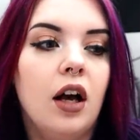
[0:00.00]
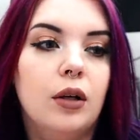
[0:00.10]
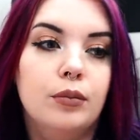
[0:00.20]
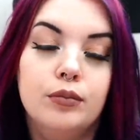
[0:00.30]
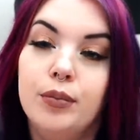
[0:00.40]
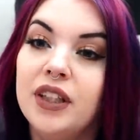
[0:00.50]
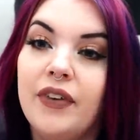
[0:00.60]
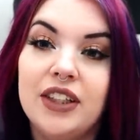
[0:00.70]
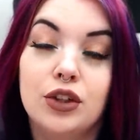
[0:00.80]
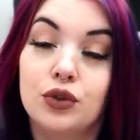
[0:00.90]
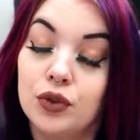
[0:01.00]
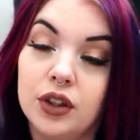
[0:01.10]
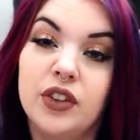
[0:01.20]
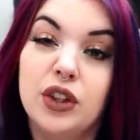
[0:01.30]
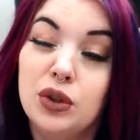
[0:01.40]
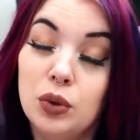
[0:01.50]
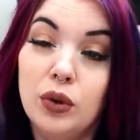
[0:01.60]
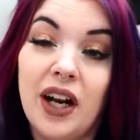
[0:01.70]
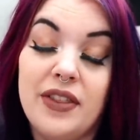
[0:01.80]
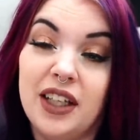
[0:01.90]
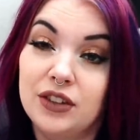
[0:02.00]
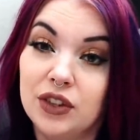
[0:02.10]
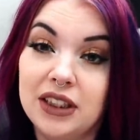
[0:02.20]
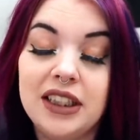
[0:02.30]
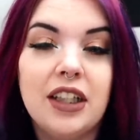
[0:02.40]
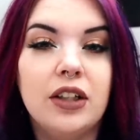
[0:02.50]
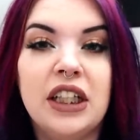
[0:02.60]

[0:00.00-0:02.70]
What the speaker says: But the vest looks really, really cool, and I think it's really detailed,